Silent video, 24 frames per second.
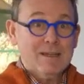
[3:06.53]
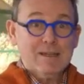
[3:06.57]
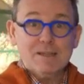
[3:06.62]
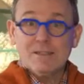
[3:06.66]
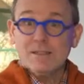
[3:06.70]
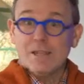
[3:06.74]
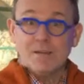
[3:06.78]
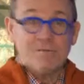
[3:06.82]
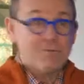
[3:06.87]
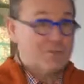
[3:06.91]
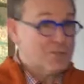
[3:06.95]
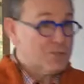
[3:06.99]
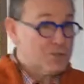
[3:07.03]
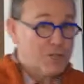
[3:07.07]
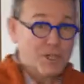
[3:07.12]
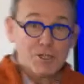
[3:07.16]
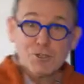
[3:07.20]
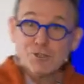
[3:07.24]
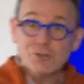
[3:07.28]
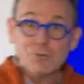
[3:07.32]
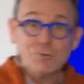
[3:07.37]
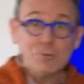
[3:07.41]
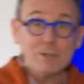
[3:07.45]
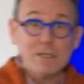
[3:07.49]
Never
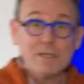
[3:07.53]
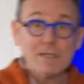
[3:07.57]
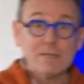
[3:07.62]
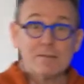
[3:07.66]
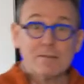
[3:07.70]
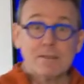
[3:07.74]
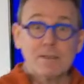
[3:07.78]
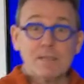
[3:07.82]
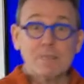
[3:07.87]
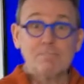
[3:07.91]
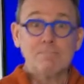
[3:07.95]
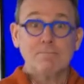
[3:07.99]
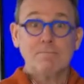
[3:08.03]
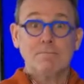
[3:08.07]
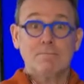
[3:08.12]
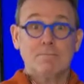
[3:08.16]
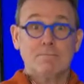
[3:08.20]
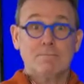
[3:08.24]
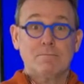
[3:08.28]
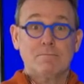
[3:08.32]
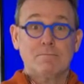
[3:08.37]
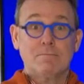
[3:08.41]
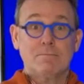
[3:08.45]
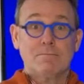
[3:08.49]
change your winning team.
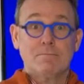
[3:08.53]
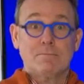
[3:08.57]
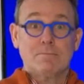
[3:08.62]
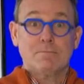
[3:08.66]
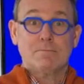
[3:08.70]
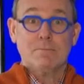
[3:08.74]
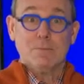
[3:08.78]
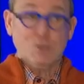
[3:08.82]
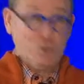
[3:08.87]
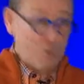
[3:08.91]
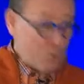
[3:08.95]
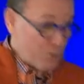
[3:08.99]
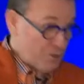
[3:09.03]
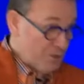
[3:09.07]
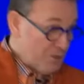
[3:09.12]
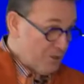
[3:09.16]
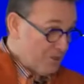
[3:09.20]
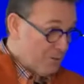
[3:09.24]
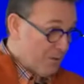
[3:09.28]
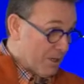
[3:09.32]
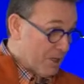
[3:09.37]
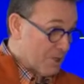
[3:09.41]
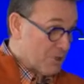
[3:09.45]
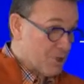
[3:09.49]
Do the
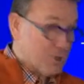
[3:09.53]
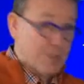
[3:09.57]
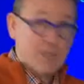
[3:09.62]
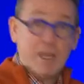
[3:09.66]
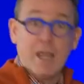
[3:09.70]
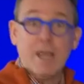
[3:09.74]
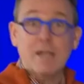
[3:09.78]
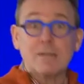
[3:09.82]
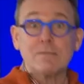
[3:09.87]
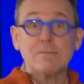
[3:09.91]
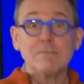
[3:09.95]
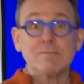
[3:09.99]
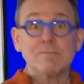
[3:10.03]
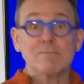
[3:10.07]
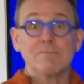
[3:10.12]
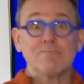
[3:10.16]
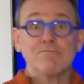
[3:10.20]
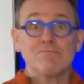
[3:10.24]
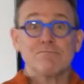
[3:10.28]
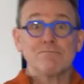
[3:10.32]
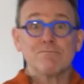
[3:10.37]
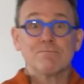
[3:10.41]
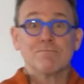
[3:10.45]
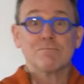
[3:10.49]
stretch again,
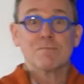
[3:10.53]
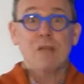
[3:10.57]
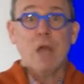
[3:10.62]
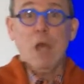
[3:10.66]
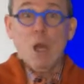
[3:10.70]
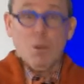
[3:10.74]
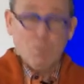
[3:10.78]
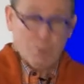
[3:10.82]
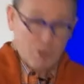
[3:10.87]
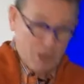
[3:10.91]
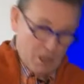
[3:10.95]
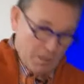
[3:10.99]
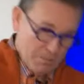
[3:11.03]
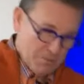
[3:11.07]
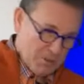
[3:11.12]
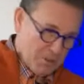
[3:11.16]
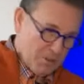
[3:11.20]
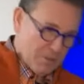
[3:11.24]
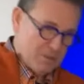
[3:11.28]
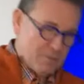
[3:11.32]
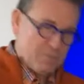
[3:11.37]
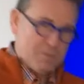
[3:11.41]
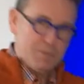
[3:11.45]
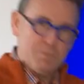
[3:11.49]
perhaps a
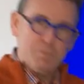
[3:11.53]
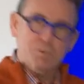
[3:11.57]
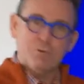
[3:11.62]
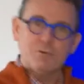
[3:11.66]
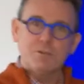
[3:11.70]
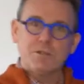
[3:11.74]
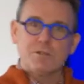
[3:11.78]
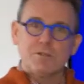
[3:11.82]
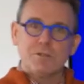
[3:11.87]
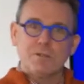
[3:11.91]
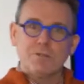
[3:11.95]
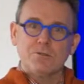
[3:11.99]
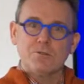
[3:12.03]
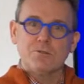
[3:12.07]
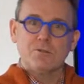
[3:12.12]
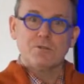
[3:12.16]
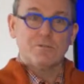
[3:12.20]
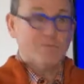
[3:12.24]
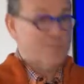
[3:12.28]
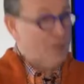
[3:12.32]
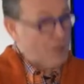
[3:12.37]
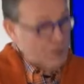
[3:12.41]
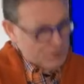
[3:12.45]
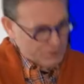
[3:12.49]
little bit more
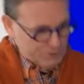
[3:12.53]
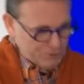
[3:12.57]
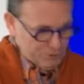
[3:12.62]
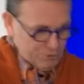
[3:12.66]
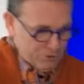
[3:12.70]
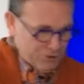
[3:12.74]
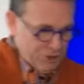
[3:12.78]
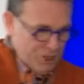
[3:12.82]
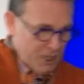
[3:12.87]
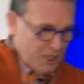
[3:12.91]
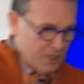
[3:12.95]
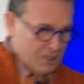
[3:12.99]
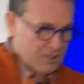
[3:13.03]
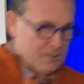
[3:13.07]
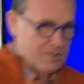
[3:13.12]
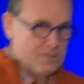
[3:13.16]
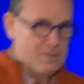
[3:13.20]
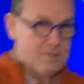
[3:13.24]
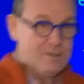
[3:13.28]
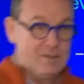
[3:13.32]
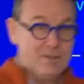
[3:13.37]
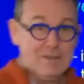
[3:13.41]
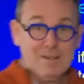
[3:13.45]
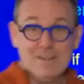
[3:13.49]
intensive. You check,
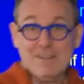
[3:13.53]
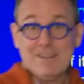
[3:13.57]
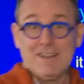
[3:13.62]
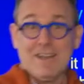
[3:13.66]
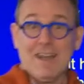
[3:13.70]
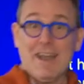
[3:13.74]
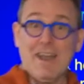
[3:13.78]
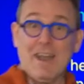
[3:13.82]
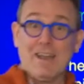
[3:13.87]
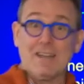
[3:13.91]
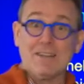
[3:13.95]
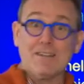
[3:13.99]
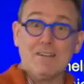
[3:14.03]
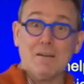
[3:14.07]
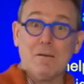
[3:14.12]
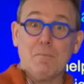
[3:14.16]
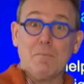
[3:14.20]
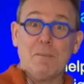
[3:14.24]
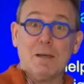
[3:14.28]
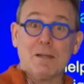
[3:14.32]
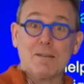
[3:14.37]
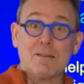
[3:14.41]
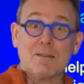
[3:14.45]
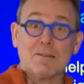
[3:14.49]
hey,
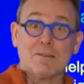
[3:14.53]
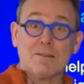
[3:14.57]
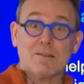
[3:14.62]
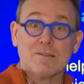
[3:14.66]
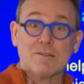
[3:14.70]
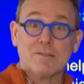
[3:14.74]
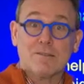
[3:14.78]
better.